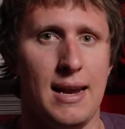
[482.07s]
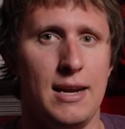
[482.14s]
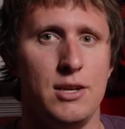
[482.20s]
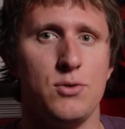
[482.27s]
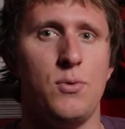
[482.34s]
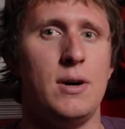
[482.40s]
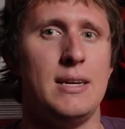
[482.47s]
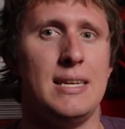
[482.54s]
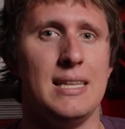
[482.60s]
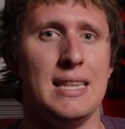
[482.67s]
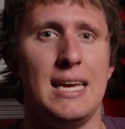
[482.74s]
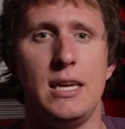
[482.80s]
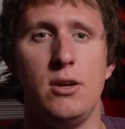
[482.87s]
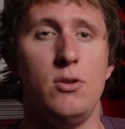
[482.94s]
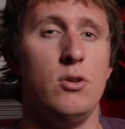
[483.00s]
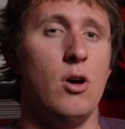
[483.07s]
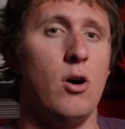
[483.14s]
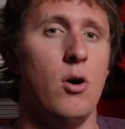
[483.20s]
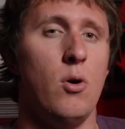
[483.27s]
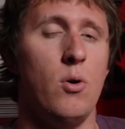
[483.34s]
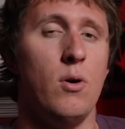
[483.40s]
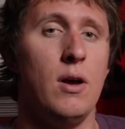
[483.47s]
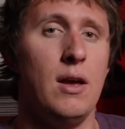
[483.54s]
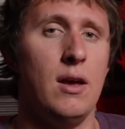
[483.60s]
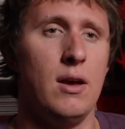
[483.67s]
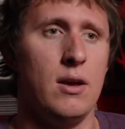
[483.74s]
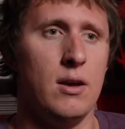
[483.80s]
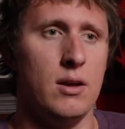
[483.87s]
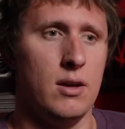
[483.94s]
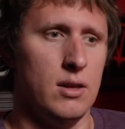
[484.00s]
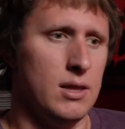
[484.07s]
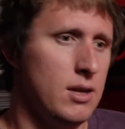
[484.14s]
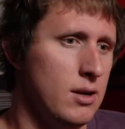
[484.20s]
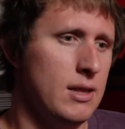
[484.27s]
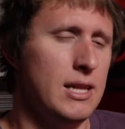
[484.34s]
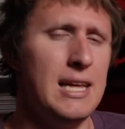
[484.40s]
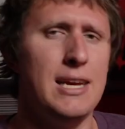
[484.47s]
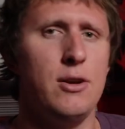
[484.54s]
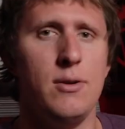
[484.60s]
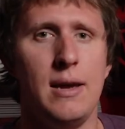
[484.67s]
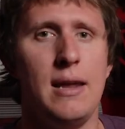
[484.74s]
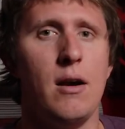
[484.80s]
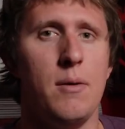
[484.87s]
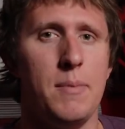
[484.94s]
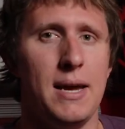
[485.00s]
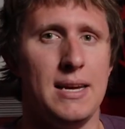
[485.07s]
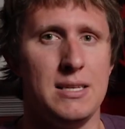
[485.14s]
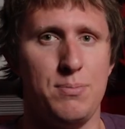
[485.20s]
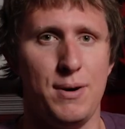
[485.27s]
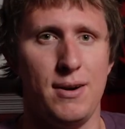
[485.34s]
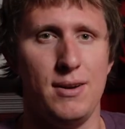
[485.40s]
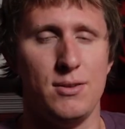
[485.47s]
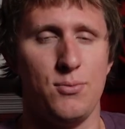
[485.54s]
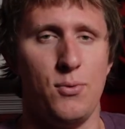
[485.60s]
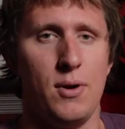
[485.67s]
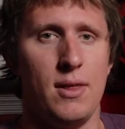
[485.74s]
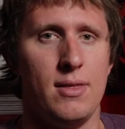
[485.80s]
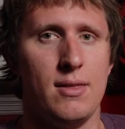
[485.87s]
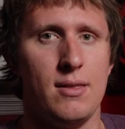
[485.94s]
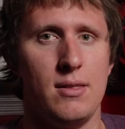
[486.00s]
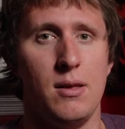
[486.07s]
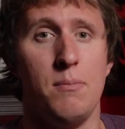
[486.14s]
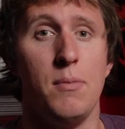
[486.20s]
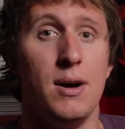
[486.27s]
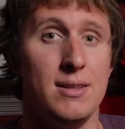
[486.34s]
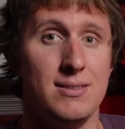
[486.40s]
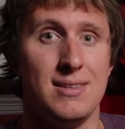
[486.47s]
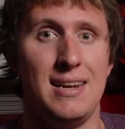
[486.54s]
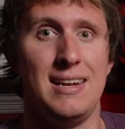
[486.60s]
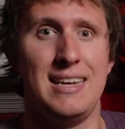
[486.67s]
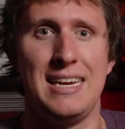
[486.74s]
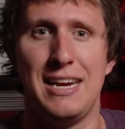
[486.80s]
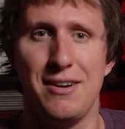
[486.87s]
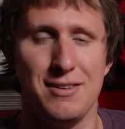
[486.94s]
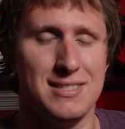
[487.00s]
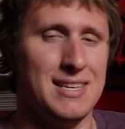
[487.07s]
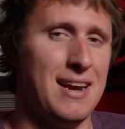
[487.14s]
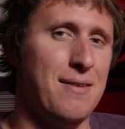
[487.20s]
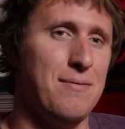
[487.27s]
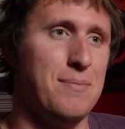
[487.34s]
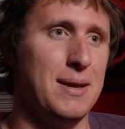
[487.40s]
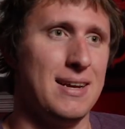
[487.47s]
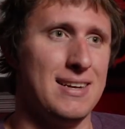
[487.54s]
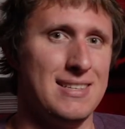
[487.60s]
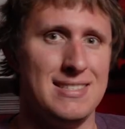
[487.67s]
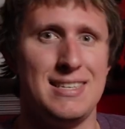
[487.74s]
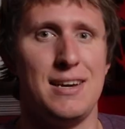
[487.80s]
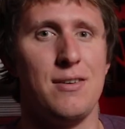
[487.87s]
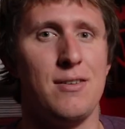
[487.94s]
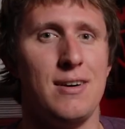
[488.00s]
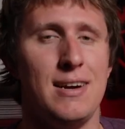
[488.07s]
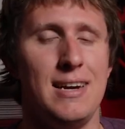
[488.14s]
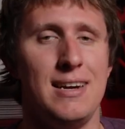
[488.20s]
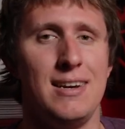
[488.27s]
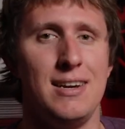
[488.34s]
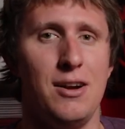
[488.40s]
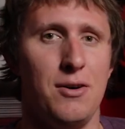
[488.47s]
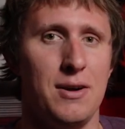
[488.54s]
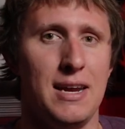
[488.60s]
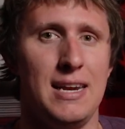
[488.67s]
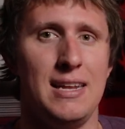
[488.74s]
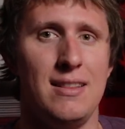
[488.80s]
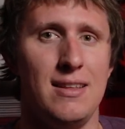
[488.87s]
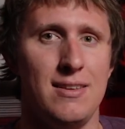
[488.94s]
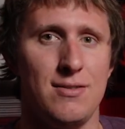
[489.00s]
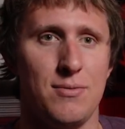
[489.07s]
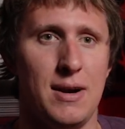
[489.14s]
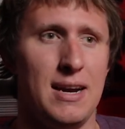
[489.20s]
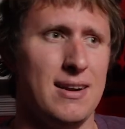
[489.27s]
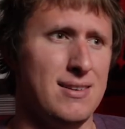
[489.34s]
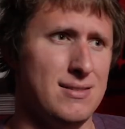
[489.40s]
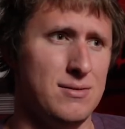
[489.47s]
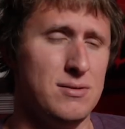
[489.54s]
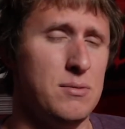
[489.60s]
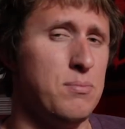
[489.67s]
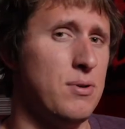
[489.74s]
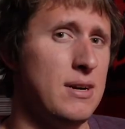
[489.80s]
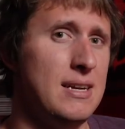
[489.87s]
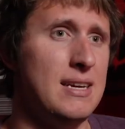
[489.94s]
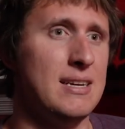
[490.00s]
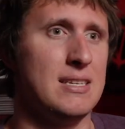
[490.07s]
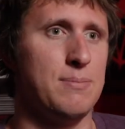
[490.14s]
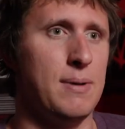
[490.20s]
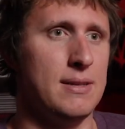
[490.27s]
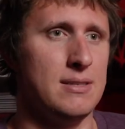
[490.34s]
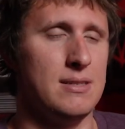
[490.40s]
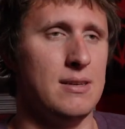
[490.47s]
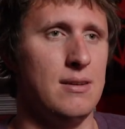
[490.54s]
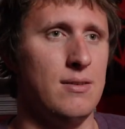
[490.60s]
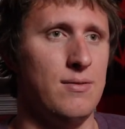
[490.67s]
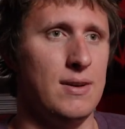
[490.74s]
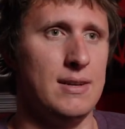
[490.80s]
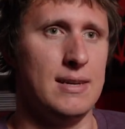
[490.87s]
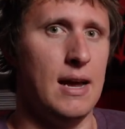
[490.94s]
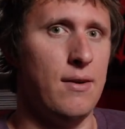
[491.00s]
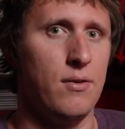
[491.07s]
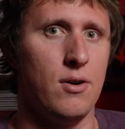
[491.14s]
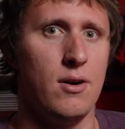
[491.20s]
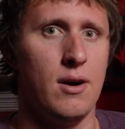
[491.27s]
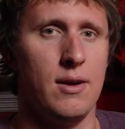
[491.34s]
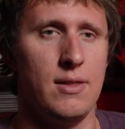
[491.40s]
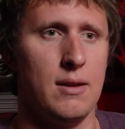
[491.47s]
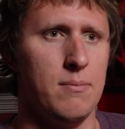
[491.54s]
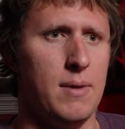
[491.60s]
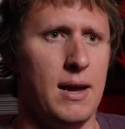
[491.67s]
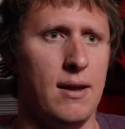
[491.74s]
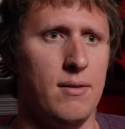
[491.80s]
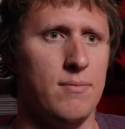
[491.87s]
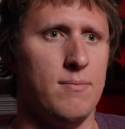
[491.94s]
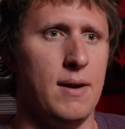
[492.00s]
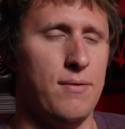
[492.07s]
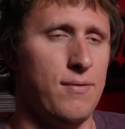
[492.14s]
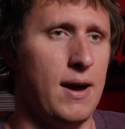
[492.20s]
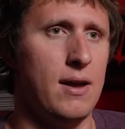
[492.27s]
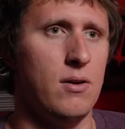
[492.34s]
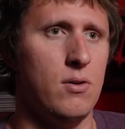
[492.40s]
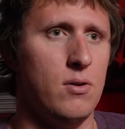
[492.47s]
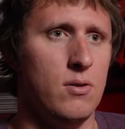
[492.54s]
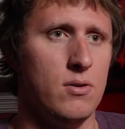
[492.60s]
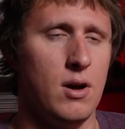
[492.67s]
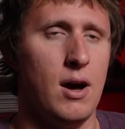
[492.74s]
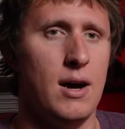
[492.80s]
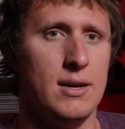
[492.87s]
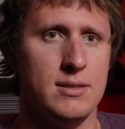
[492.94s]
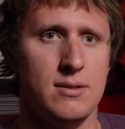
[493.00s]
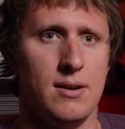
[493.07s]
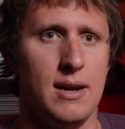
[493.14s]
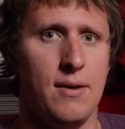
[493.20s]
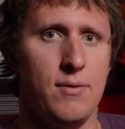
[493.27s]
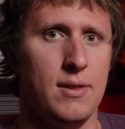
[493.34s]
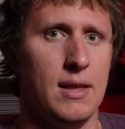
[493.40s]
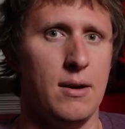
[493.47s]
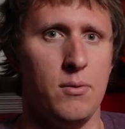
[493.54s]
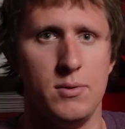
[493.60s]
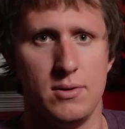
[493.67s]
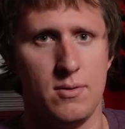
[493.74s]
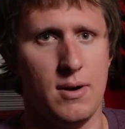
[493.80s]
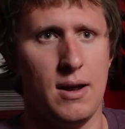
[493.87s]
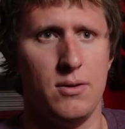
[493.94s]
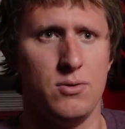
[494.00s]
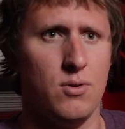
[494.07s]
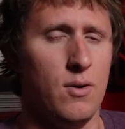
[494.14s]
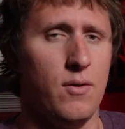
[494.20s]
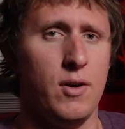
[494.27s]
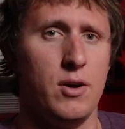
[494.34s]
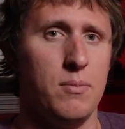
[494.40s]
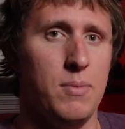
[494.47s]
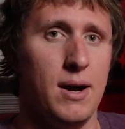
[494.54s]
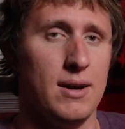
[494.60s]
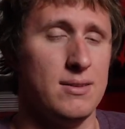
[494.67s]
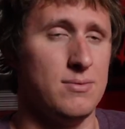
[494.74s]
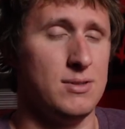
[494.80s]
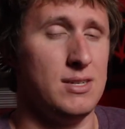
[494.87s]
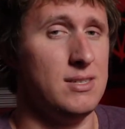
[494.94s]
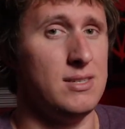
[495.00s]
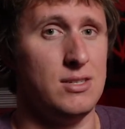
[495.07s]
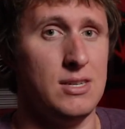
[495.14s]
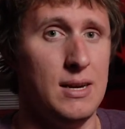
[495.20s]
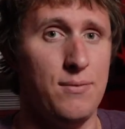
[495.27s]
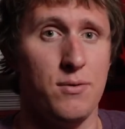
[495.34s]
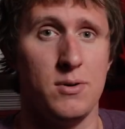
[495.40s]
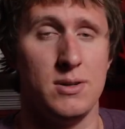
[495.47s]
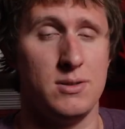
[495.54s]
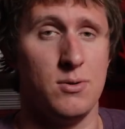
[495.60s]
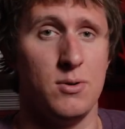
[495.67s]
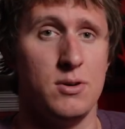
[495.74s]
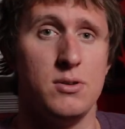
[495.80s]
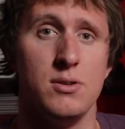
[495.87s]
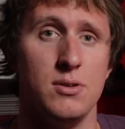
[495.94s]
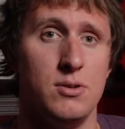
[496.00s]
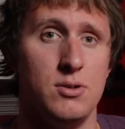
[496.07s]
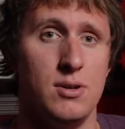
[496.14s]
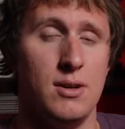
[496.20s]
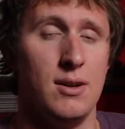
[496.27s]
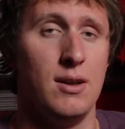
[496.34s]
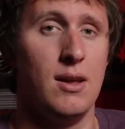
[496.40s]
I just wanted to let you know, let you in on my experience with the months and years that I've been considering, you know, getting this RAID, because it was a pretty expensive endeavor. I think my final cost on everything was around $1,200, which isn't cheap for a storage solution.